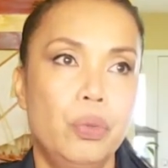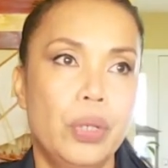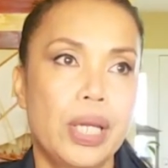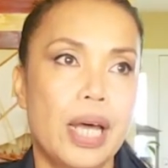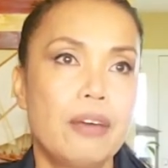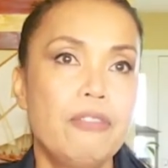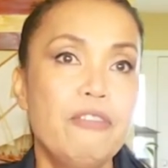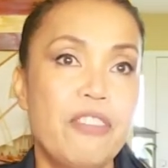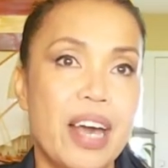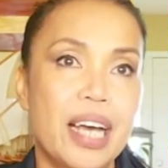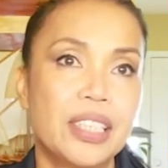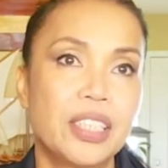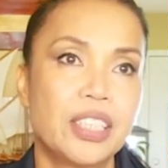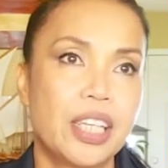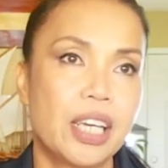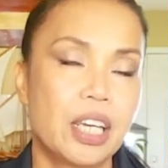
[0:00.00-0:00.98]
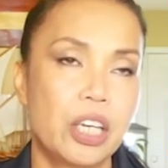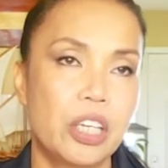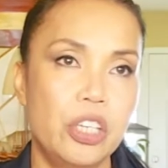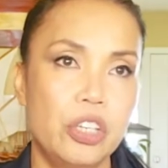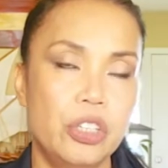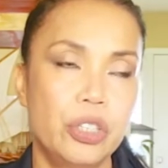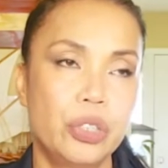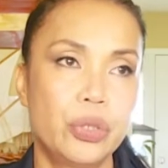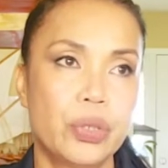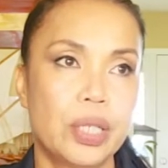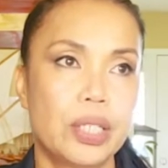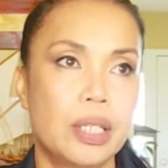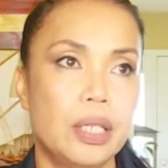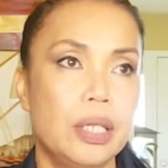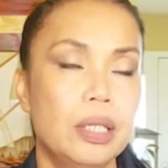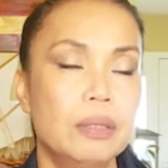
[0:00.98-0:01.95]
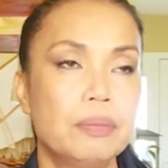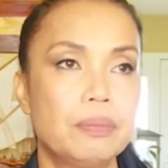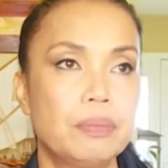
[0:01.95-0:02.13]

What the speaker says: when I'm fasting, I usually